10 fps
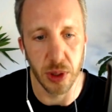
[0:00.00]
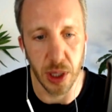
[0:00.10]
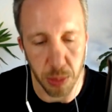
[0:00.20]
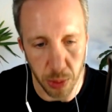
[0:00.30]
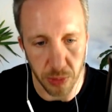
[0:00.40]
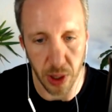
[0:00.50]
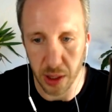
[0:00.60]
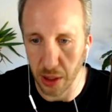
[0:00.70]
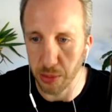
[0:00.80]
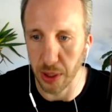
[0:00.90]
improve our
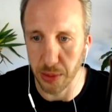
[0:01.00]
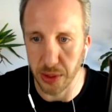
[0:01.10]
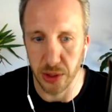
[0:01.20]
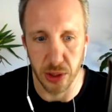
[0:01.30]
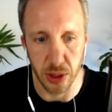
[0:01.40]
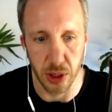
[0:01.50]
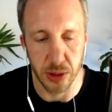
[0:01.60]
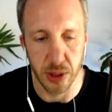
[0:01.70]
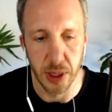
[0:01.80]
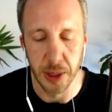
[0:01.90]
customer acquisition cost.